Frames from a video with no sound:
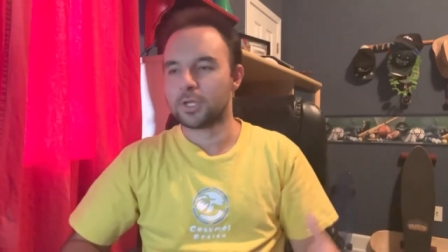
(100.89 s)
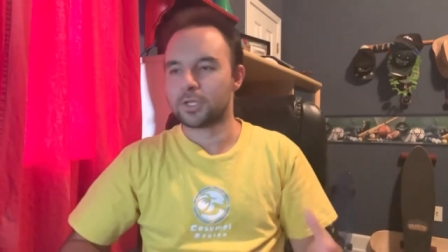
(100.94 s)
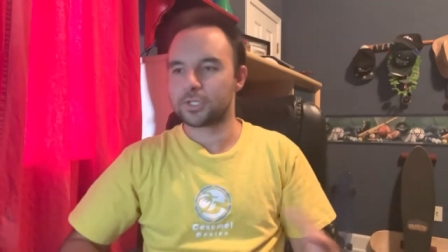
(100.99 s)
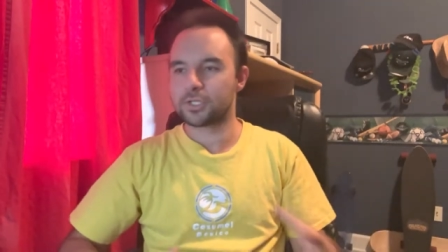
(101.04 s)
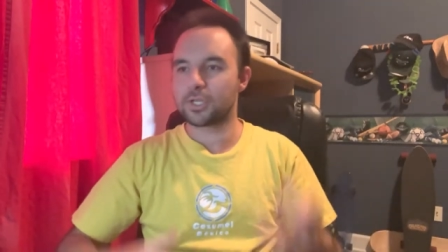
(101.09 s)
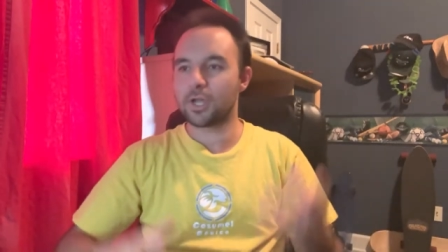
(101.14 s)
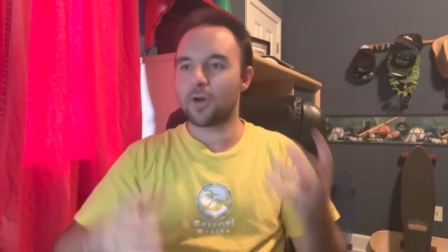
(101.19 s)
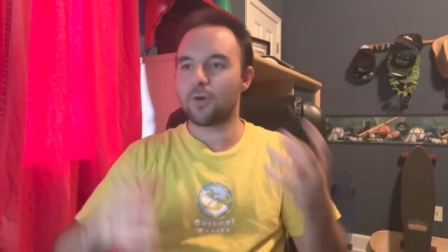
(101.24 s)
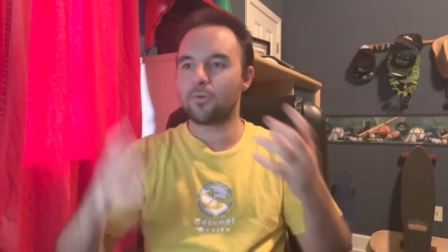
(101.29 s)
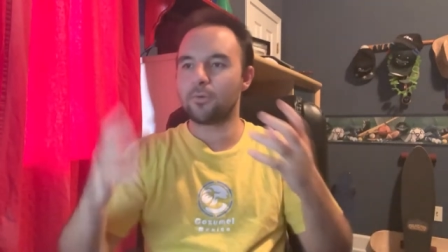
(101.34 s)

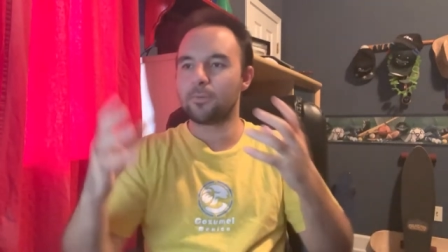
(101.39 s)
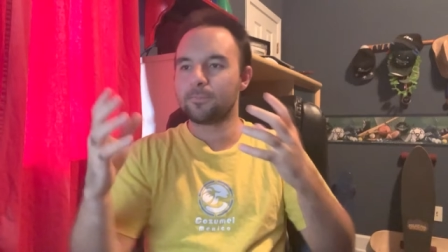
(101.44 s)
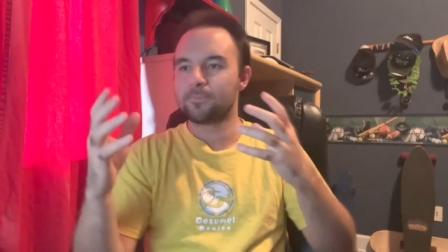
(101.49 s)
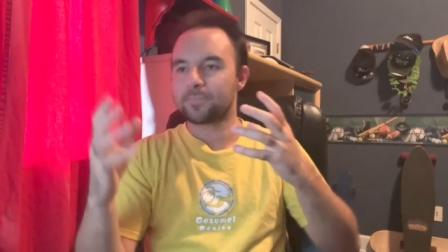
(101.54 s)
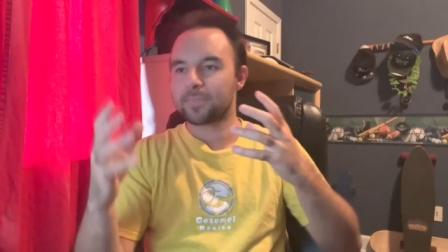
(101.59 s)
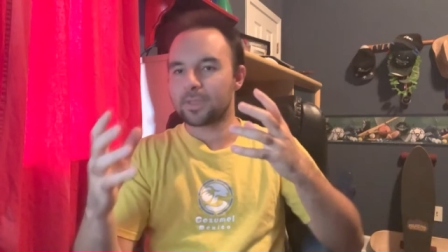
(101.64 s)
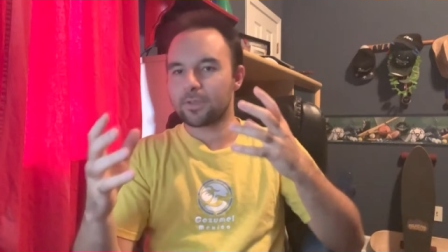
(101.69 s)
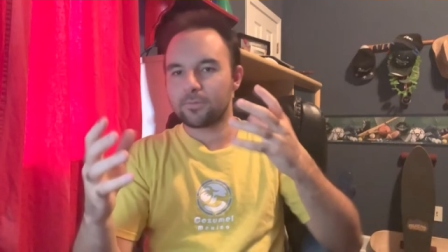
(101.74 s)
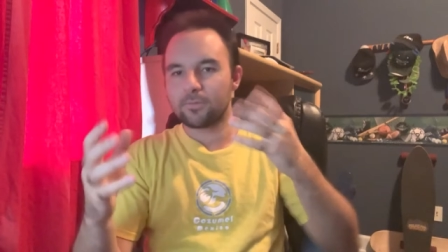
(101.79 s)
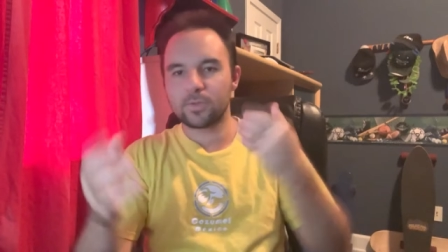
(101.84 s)
So
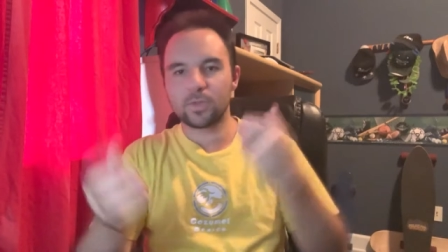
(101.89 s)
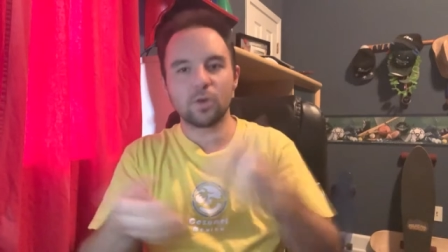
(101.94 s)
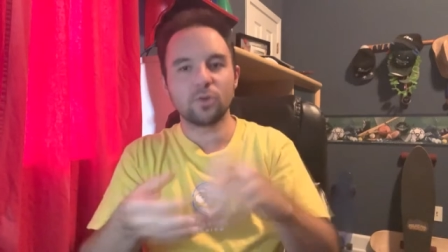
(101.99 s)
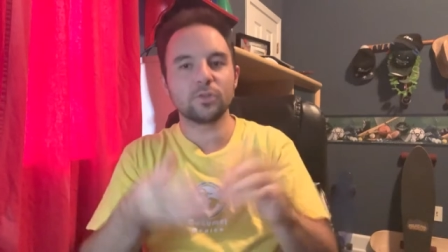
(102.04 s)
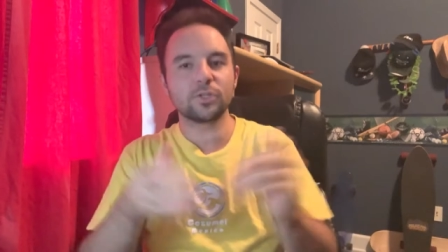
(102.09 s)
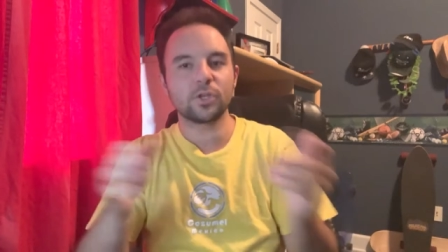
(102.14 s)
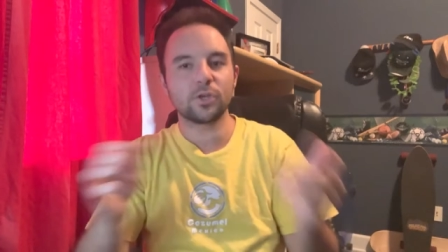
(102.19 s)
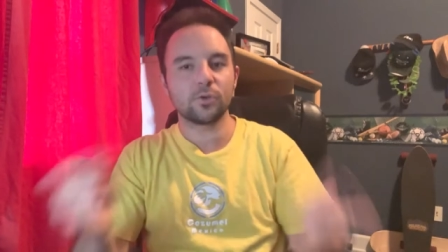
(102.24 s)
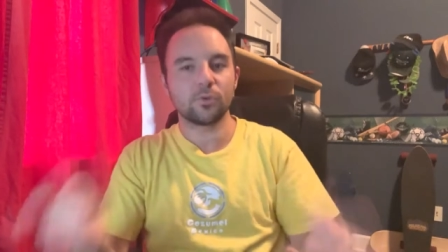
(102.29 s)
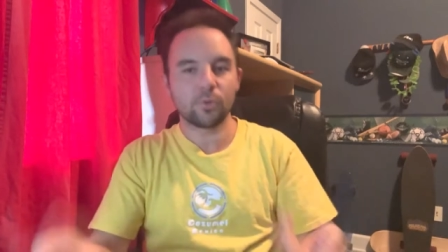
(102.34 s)
for
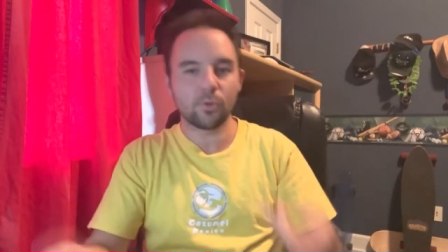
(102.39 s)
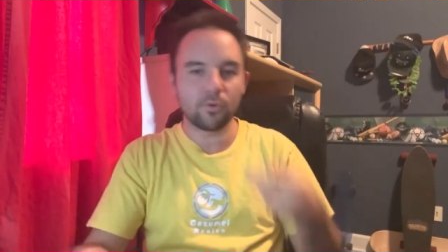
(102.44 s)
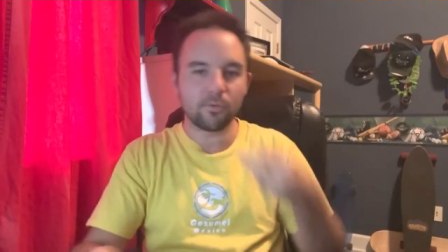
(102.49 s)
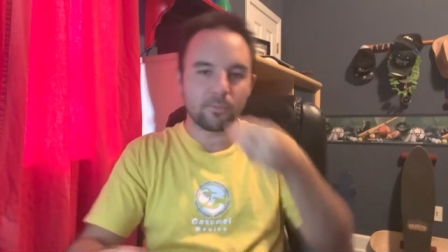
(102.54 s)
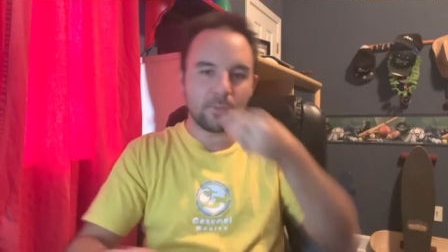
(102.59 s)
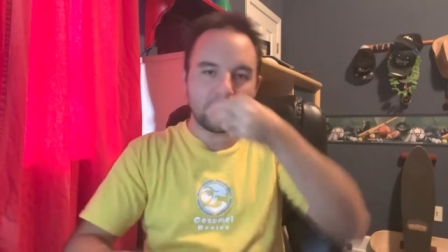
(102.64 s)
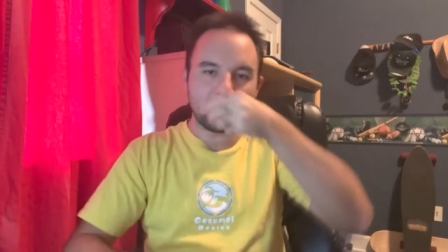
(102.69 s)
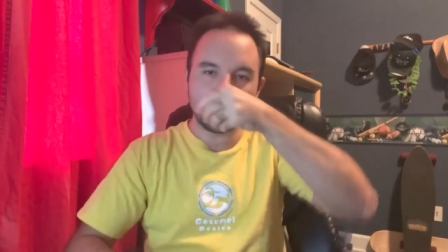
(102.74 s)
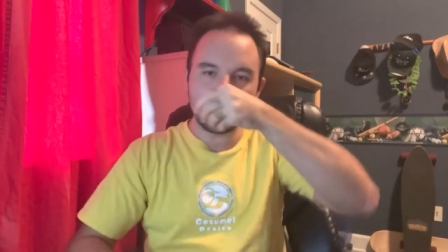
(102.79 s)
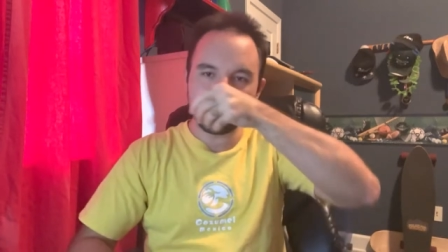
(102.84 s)
those of you who have
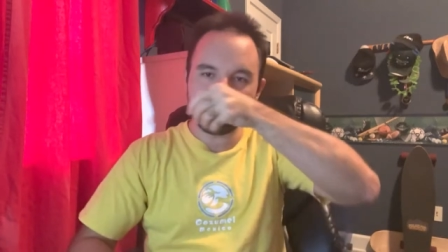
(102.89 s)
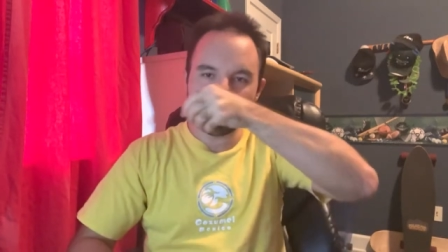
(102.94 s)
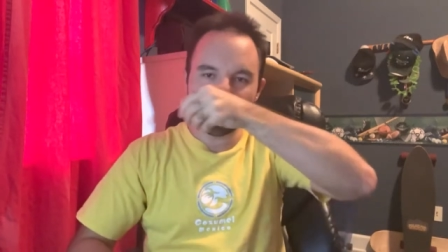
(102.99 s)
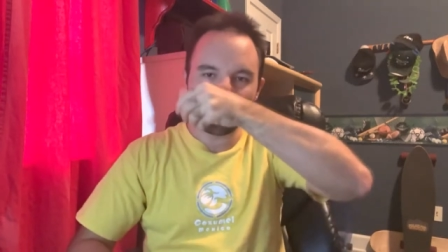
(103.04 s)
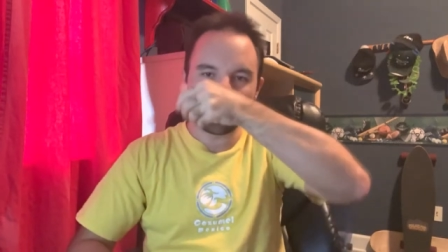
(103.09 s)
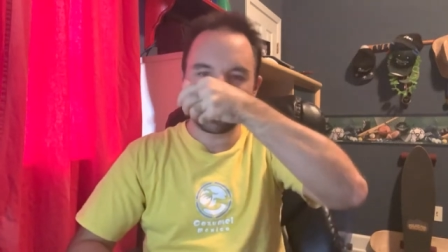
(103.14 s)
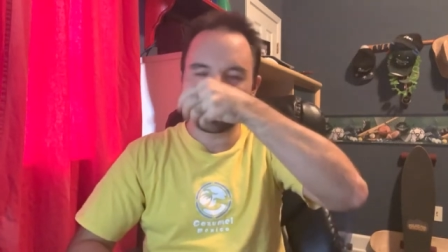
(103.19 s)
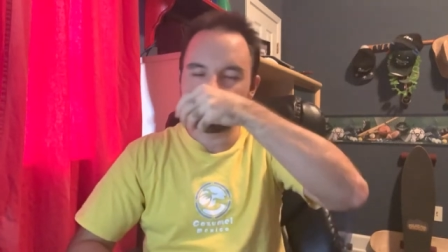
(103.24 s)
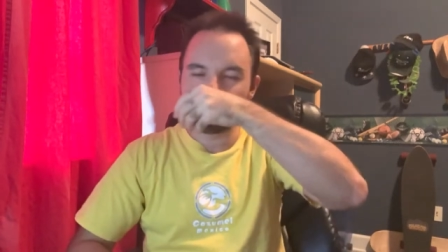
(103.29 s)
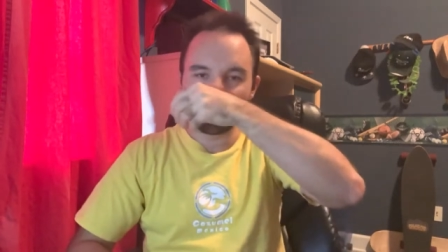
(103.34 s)
maybe
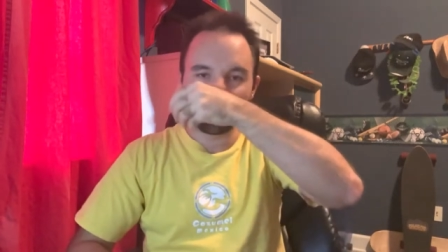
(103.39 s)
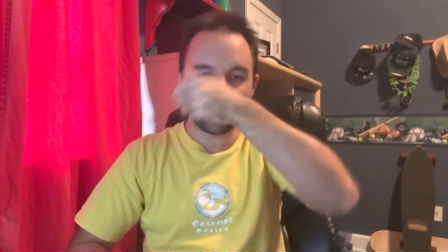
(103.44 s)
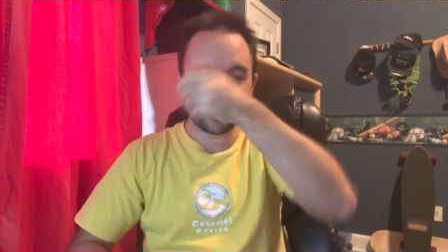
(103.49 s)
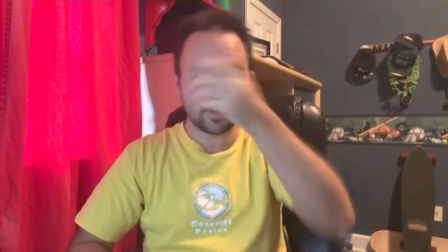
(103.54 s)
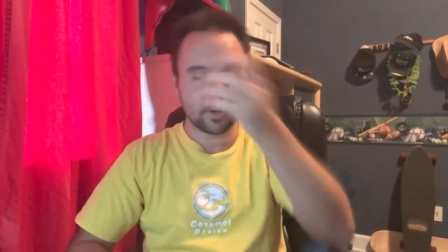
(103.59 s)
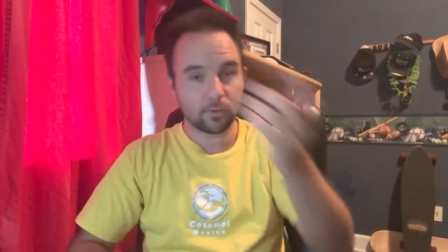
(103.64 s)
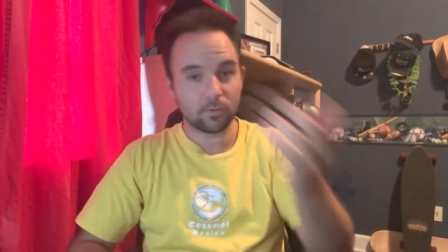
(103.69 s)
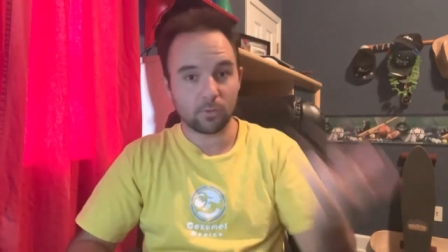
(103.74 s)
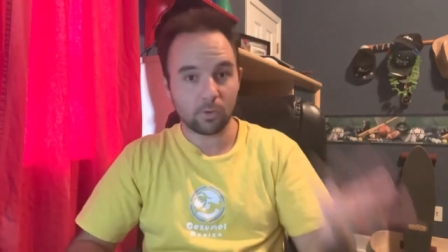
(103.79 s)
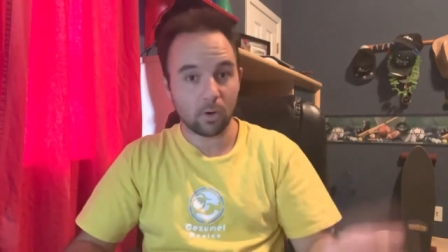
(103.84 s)
been living
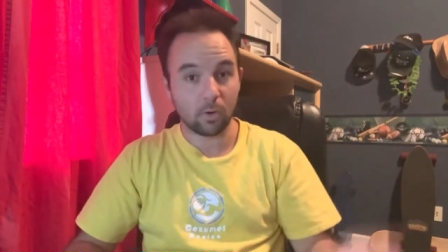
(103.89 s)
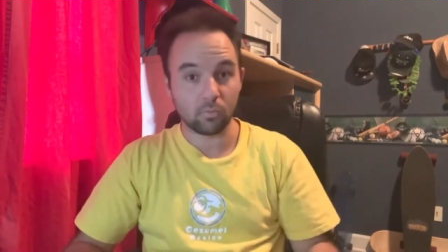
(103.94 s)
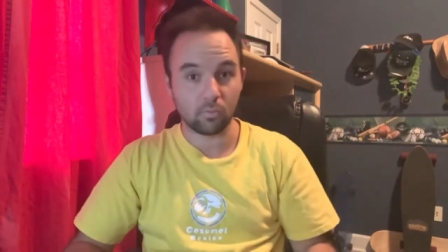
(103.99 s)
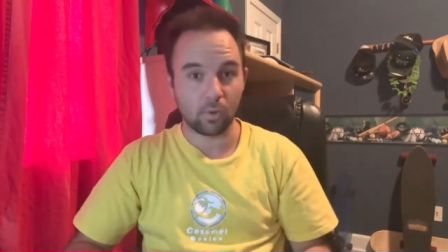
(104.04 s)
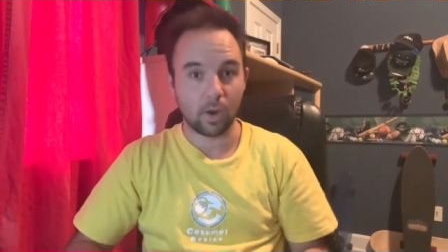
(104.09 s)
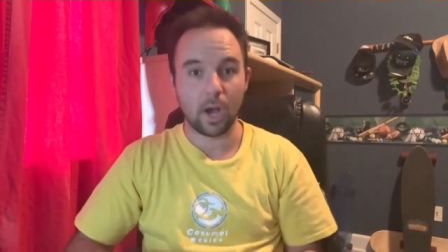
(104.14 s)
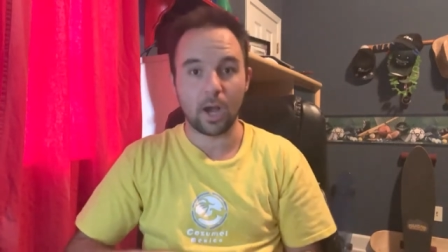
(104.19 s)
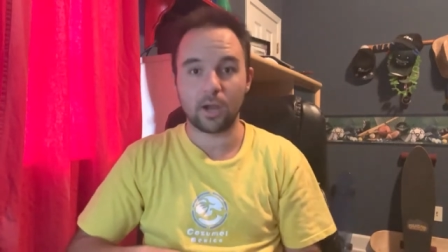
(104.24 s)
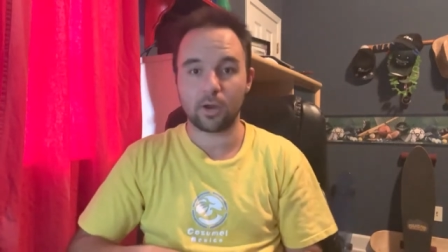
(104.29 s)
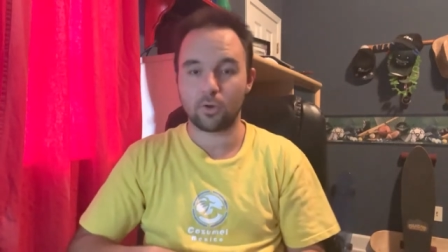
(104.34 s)
under a
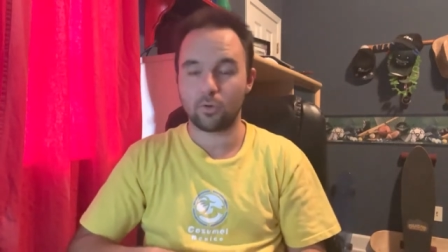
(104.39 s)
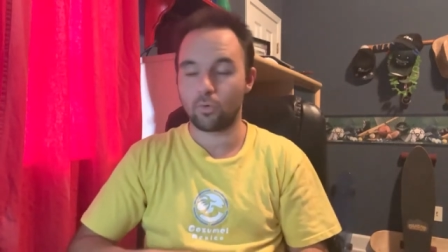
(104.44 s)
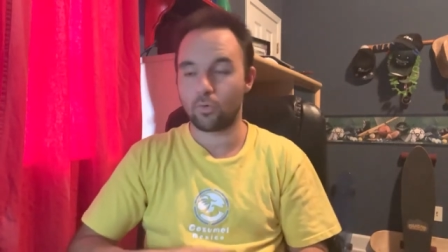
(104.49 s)
rock,